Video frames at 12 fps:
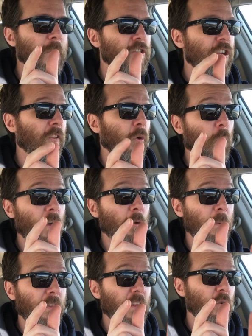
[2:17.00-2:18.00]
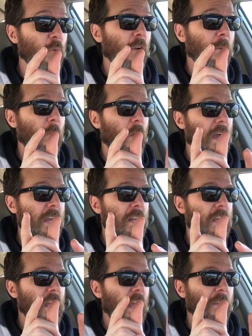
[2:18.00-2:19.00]
each other. One will be thin, one will be wide,
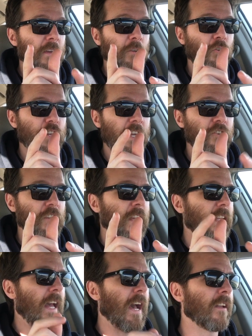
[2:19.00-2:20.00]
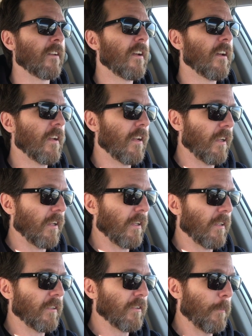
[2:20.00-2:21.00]
and they'll change like that
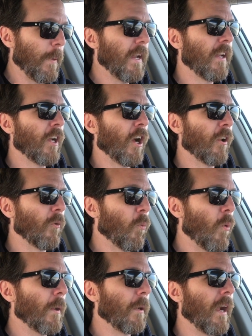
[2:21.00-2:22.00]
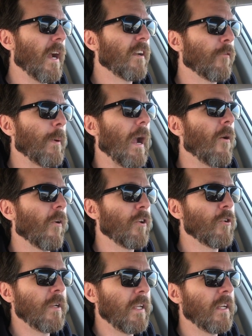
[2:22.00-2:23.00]
depending on what kind of power
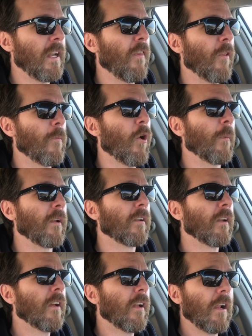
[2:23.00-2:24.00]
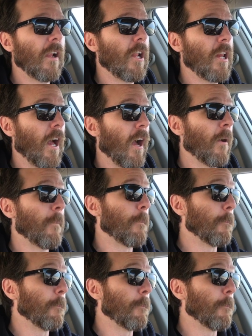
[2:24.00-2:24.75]
you need in the moment. And